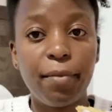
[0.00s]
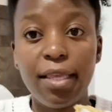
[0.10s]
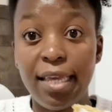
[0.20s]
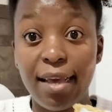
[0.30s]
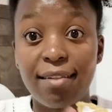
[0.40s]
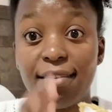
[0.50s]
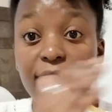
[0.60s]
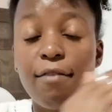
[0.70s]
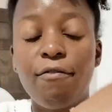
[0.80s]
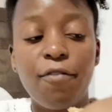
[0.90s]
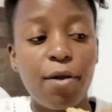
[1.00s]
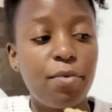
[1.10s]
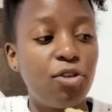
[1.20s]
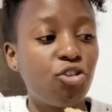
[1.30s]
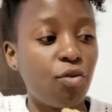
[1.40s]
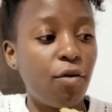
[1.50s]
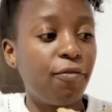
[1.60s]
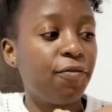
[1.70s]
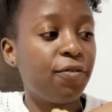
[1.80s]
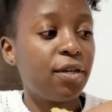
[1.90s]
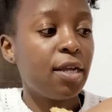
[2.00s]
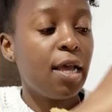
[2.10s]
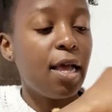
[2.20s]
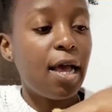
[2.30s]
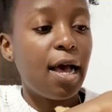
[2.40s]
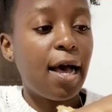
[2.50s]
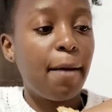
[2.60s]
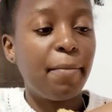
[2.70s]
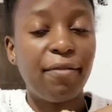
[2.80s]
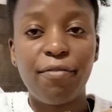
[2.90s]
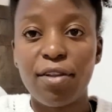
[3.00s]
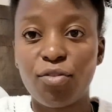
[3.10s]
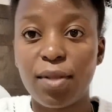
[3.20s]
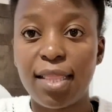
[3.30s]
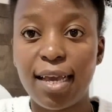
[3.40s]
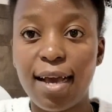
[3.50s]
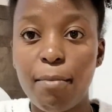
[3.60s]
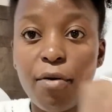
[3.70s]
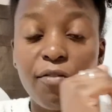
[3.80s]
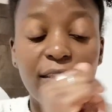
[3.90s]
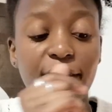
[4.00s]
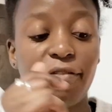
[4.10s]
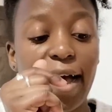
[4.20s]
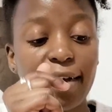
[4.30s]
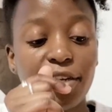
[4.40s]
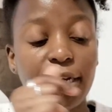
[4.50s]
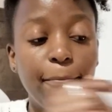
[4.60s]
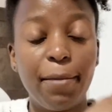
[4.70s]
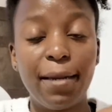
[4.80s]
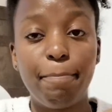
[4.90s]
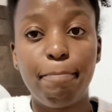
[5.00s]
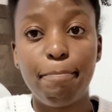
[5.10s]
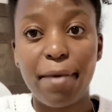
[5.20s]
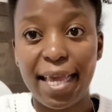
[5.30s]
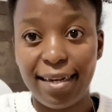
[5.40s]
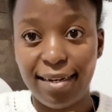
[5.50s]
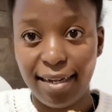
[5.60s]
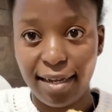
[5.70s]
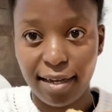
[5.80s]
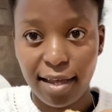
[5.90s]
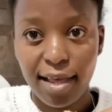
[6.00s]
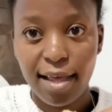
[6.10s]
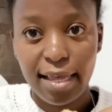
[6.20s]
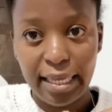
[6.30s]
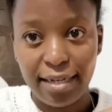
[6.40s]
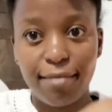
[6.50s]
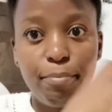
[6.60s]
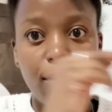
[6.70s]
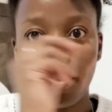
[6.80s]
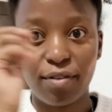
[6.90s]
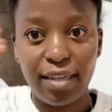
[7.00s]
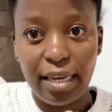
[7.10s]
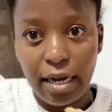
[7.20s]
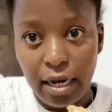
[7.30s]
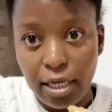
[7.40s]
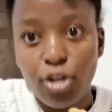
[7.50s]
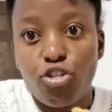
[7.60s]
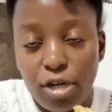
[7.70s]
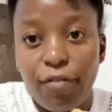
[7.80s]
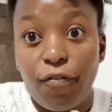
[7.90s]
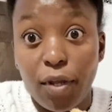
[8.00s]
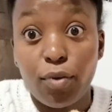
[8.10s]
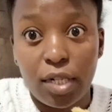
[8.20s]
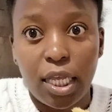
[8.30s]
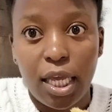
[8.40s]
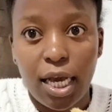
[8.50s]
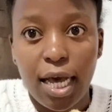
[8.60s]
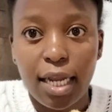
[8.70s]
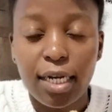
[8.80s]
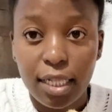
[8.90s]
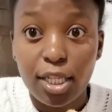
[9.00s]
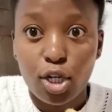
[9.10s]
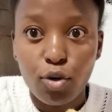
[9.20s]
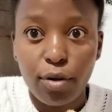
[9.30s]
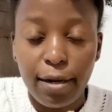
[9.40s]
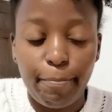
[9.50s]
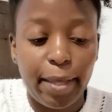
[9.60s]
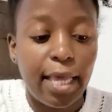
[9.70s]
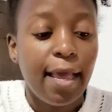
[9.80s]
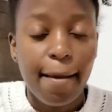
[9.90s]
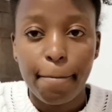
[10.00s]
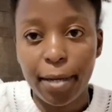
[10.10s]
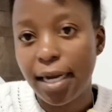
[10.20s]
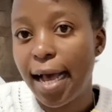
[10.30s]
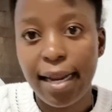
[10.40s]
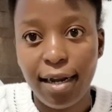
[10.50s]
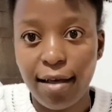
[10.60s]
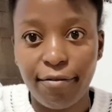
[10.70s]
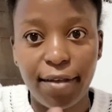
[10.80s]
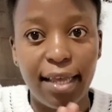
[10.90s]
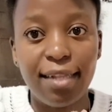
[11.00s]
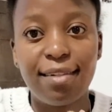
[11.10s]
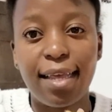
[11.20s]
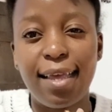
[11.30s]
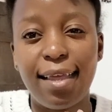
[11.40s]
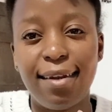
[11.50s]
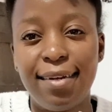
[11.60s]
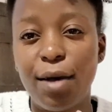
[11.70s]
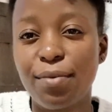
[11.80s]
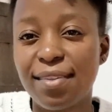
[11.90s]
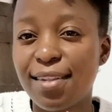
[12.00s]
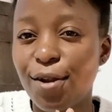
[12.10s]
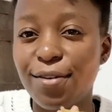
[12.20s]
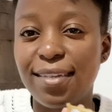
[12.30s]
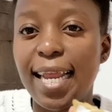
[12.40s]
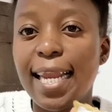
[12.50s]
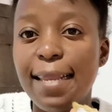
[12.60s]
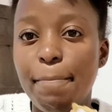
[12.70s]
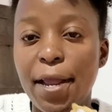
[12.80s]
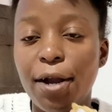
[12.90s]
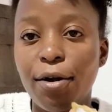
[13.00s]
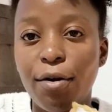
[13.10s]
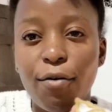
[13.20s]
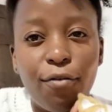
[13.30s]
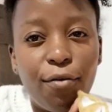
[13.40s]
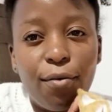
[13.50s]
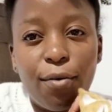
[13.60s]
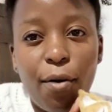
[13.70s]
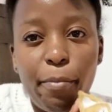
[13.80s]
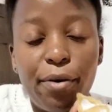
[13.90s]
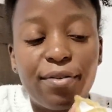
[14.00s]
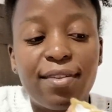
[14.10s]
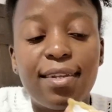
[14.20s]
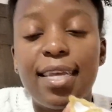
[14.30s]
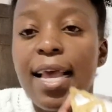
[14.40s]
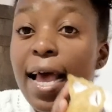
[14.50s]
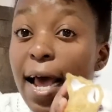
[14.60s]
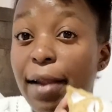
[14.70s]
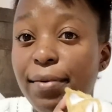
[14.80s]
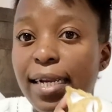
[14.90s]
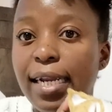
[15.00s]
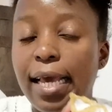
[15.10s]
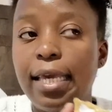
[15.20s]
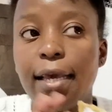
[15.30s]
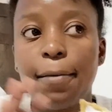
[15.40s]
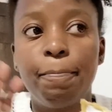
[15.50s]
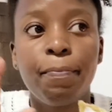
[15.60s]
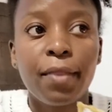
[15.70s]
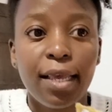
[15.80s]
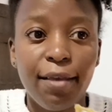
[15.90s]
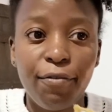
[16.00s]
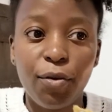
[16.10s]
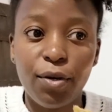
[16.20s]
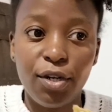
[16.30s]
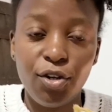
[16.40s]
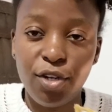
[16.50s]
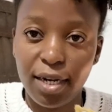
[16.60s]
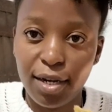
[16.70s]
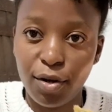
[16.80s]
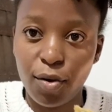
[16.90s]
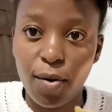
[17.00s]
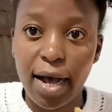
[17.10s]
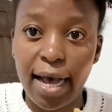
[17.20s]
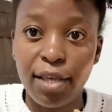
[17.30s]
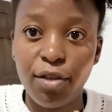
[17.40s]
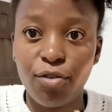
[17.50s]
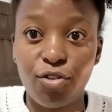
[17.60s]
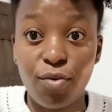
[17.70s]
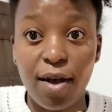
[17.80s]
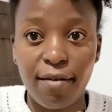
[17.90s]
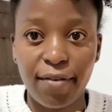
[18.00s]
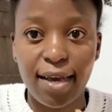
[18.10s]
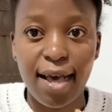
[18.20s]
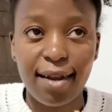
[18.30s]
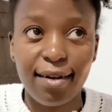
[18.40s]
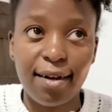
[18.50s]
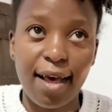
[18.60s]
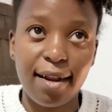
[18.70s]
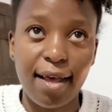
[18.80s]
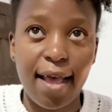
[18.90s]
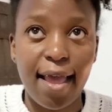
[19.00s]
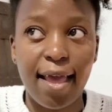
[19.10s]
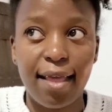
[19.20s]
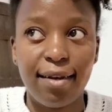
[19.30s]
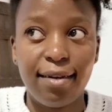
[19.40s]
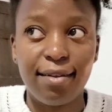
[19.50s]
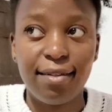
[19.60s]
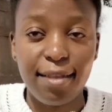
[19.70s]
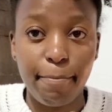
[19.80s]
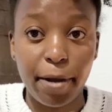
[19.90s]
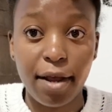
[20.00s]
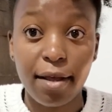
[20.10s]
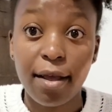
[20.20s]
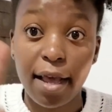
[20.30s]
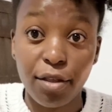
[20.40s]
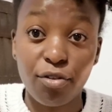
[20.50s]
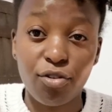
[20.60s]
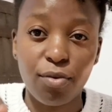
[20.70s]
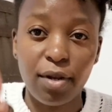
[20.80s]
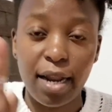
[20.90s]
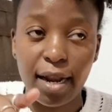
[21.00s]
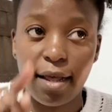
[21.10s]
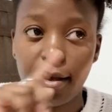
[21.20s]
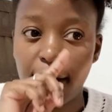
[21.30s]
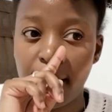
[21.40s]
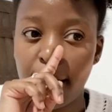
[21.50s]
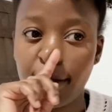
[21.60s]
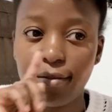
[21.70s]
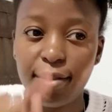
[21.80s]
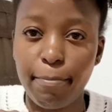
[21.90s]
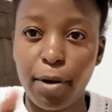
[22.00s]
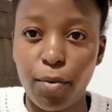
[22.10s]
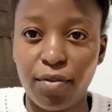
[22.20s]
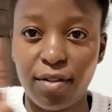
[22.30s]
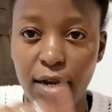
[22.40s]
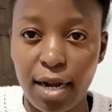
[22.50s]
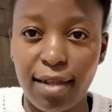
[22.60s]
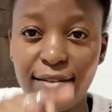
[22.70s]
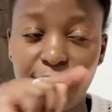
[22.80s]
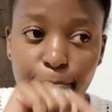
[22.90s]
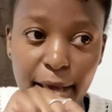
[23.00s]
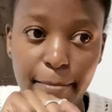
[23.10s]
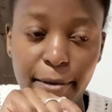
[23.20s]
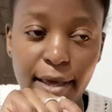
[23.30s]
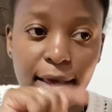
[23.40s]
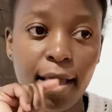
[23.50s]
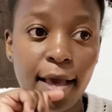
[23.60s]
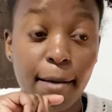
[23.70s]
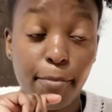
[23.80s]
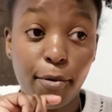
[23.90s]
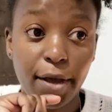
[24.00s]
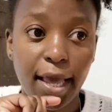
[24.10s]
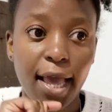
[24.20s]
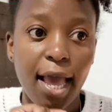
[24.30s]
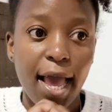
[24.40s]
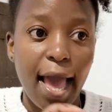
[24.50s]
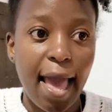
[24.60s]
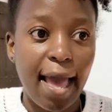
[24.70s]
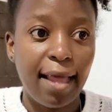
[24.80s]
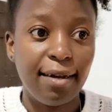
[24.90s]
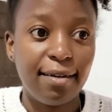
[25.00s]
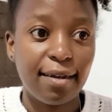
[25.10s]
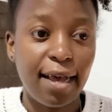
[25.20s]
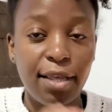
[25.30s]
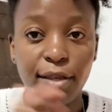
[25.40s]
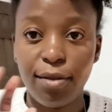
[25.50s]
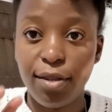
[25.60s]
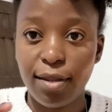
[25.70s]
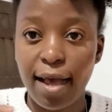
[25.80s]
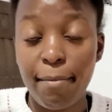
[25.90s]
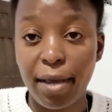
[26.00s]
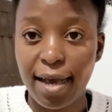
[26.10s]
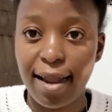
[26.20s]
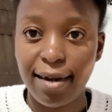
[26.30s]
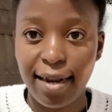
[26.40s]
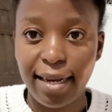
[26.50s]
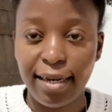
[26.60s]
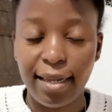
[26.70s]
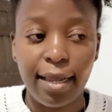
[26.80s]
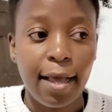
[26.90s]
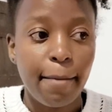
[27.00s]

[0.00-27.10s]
Yes, very soft. My friends, when they come over, they've actually been petting it because it literally feels like a cat. It's creepy, but I love it. It's like a downstairs teddy bear, or almost. I really like it. If you didn't know, I used to have a cat, Nala and Simba. Simba was Nala's baby boy, and I'm a cat lady.